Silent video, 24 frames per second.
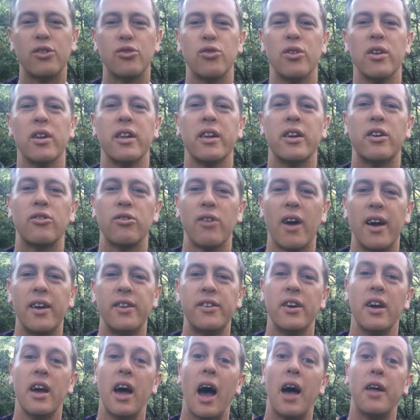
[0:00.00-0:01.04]
is really
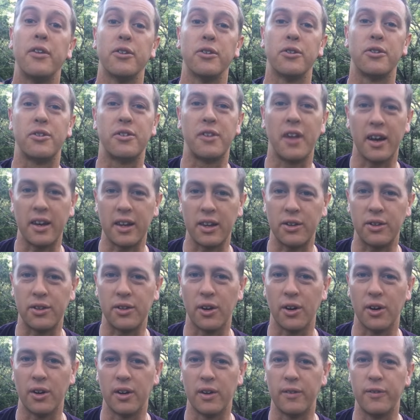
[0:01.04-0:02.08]
great as a study
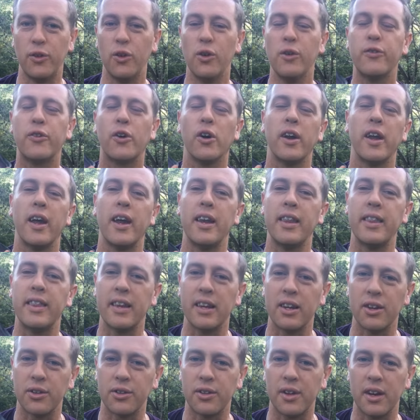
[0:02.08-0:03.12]
stone. If you've got
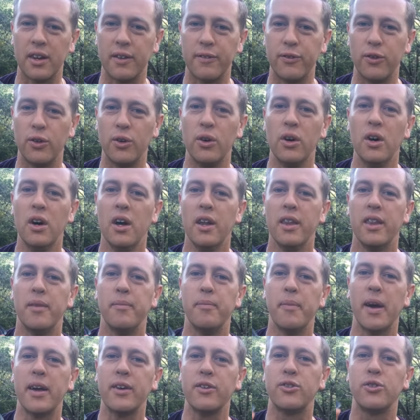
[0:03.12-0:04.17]
anything to study for,
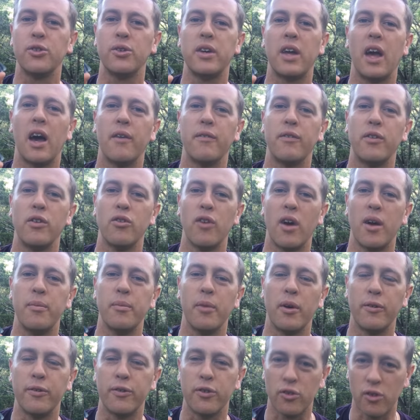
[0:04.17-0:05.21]
then make sure you have your
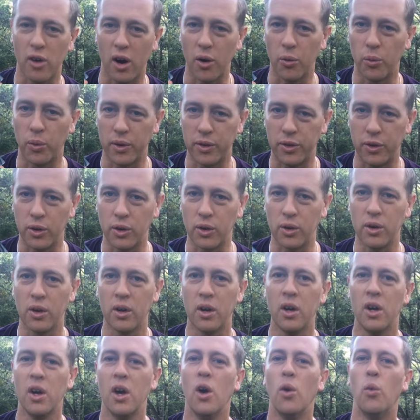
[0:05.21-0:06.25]
Rainbow Fluorite with you.
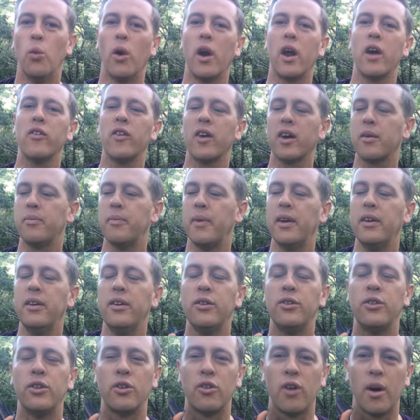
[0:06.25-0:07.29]
What I recommend
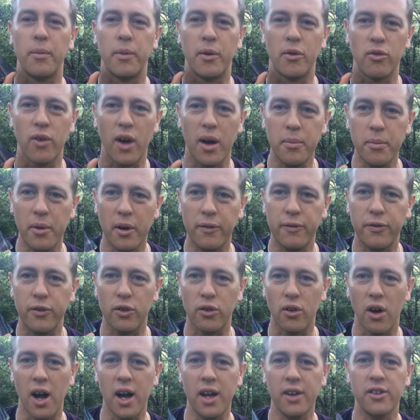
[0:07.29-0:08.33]
is you grab your Rainbow
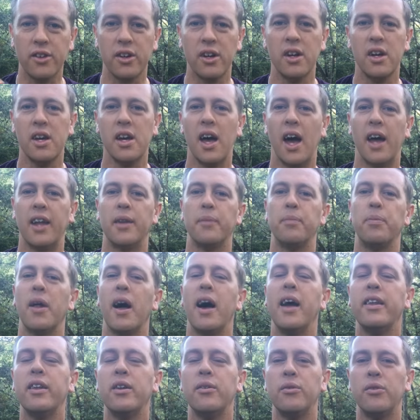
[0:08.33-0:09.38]
Fluorite, and the
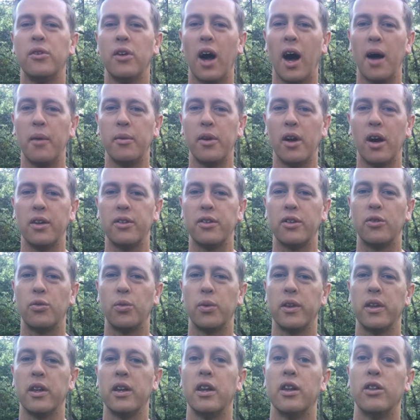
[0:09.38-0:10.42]
plant that harmonises
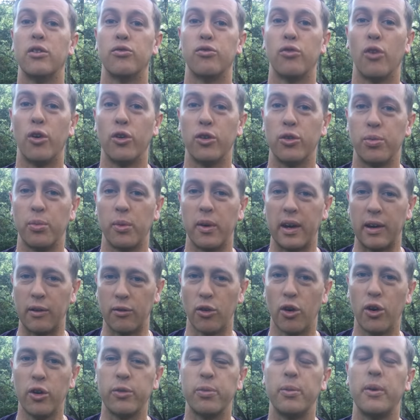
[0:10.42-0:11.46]
with it is rosemary.
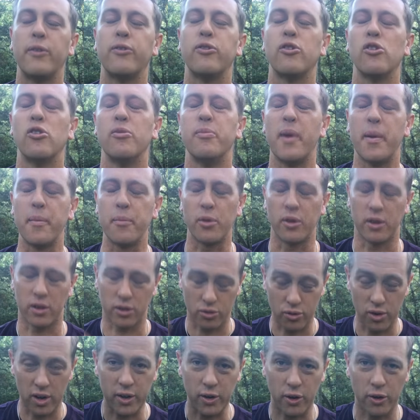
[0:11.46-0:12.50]
Rosemary for
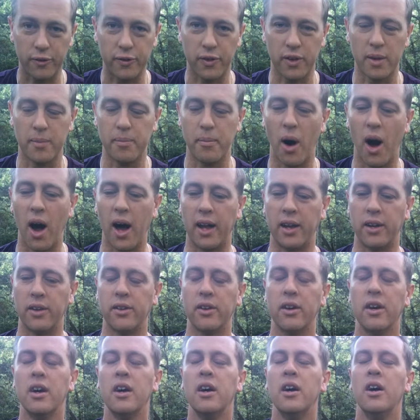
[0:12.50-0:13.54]
remembrance, really good for the mind.